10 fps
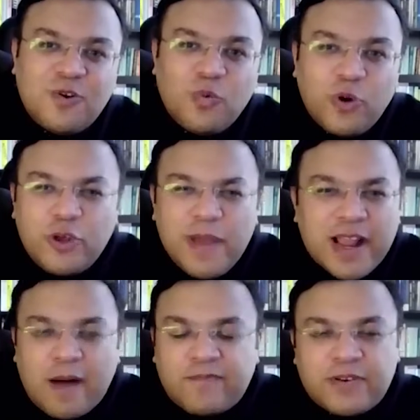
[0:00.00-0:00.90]
Would you be
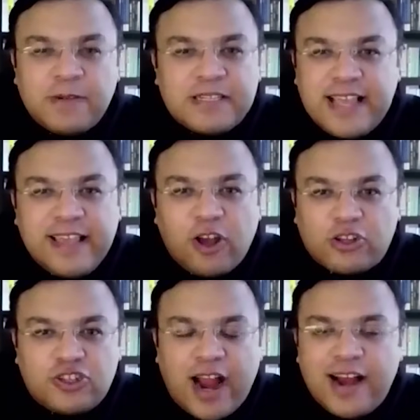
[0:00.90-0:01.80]
comfortable seeing your
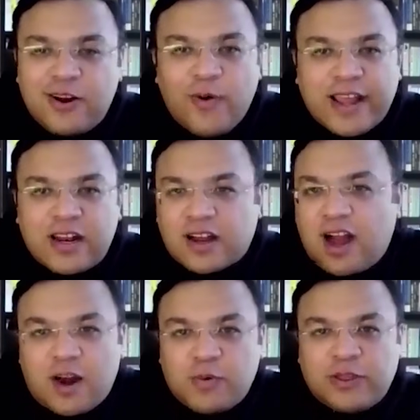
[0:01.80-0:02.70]
child going in a
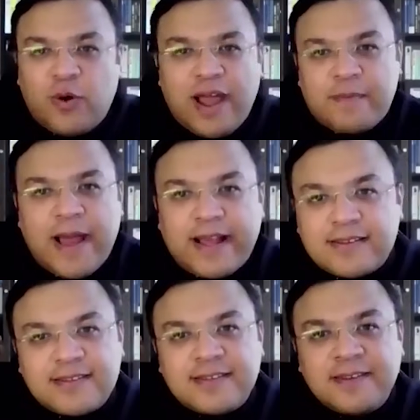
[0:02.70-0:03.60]
car with no airbags?